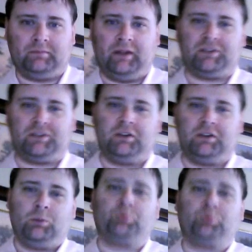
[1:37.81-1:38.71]
It's
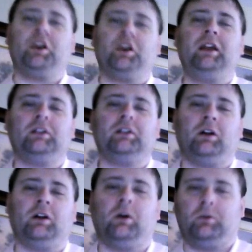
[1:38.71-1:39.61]
bringing
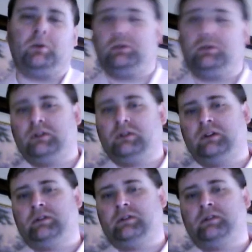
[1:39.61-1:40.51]
low
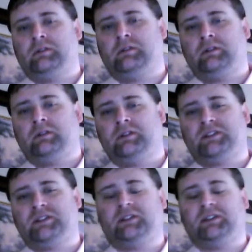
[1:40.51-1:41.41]
the
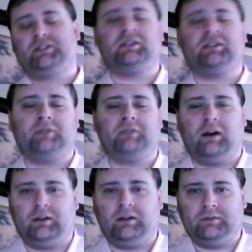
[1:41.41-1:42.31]
sinless Son of
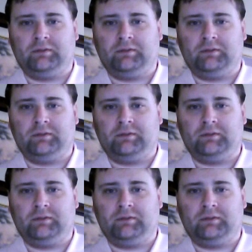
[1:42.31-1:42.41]
God.